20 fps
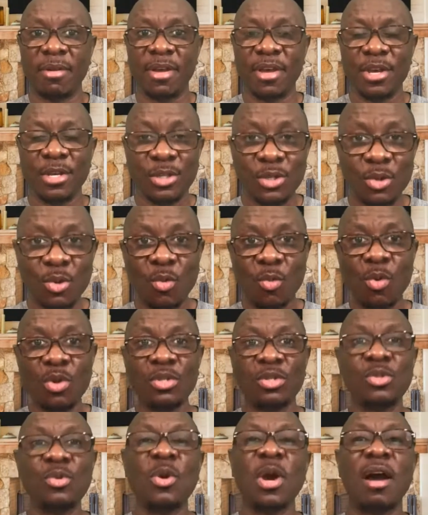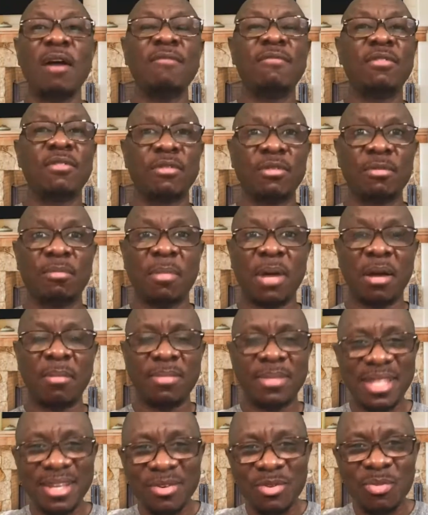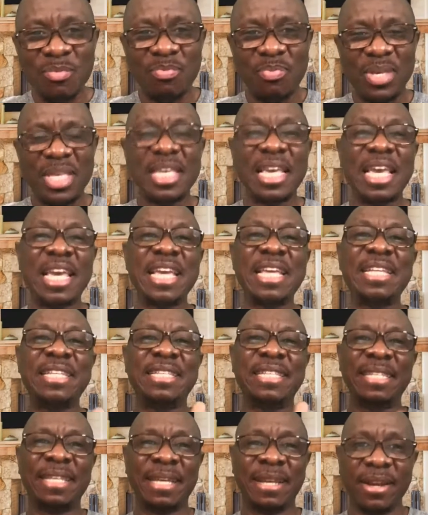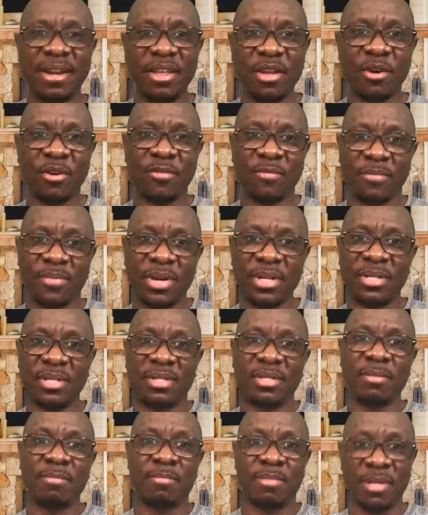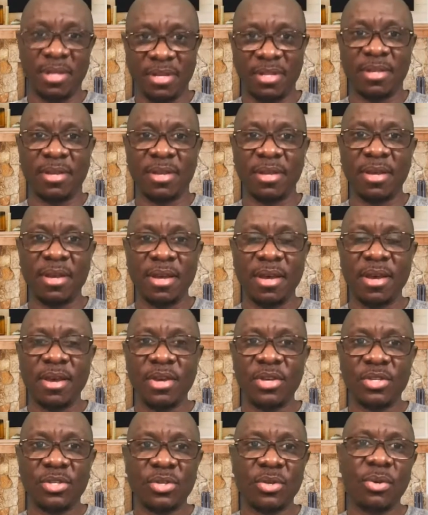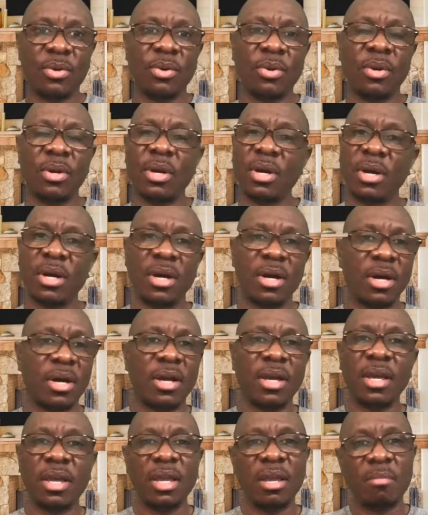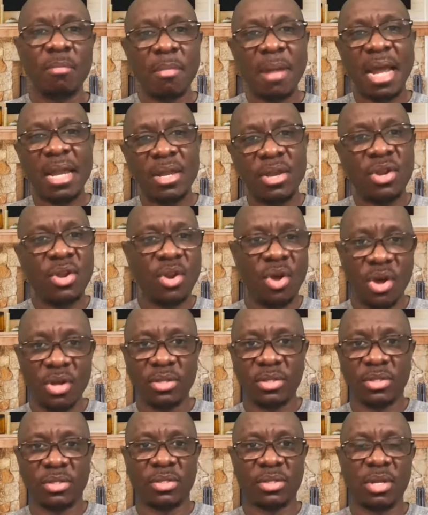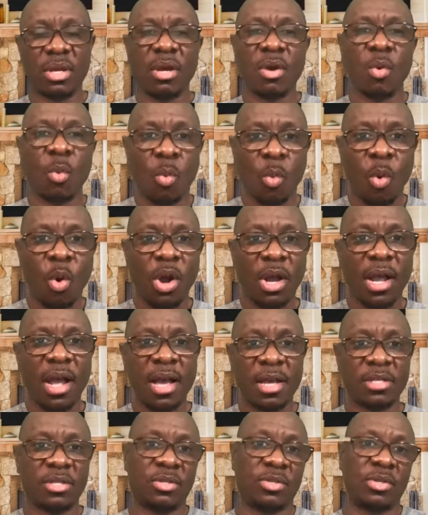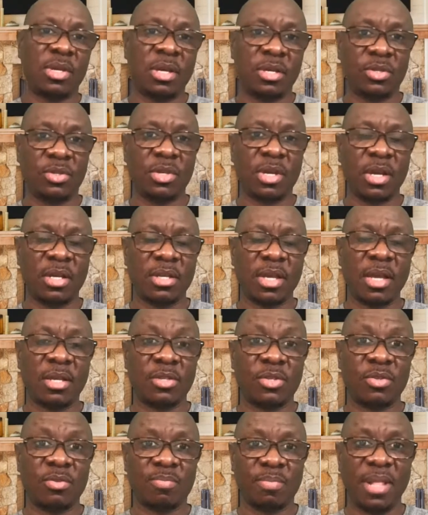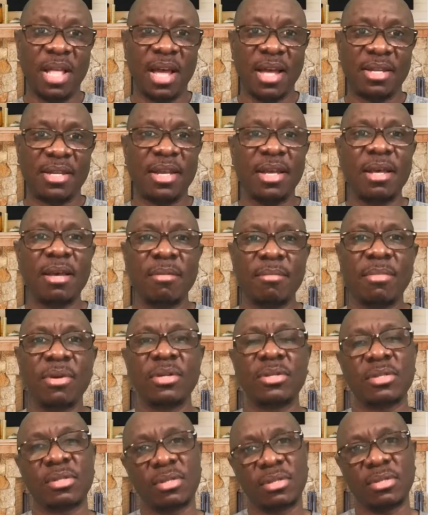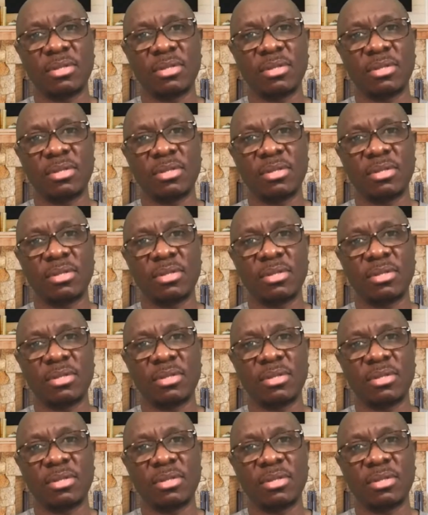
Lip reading: So once you have a roadmap, there will be a degree of predictability. So it might not work as you plan, but